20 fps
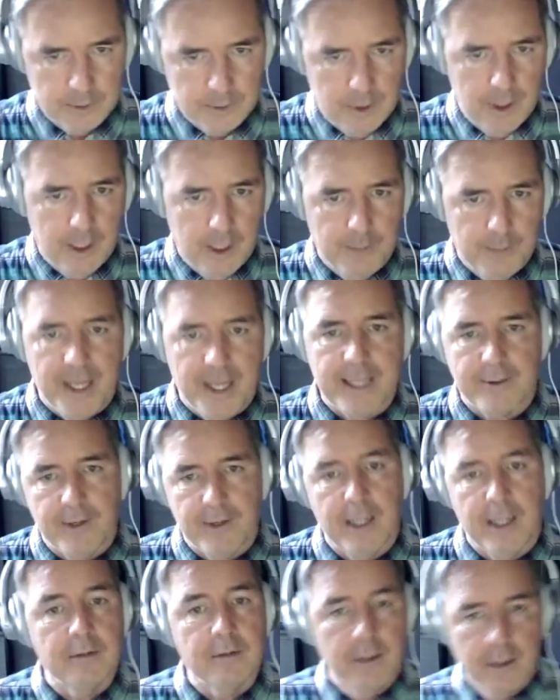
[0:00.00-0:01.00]
background
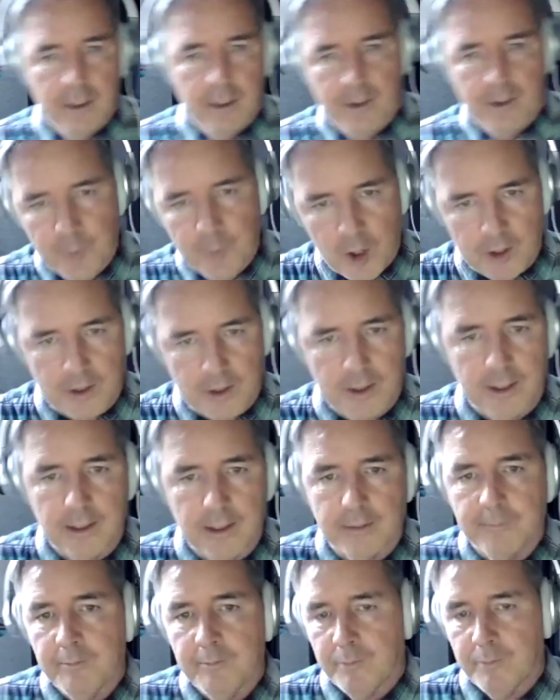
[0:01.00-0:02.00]
of marketing
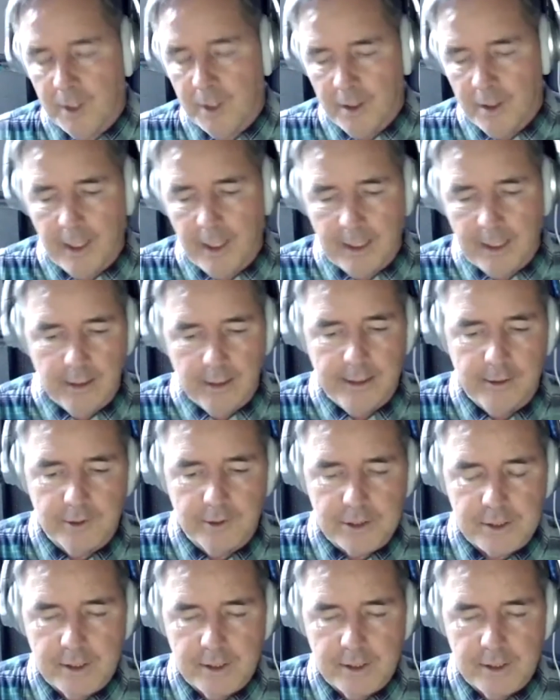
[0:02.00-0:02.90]
and leadership.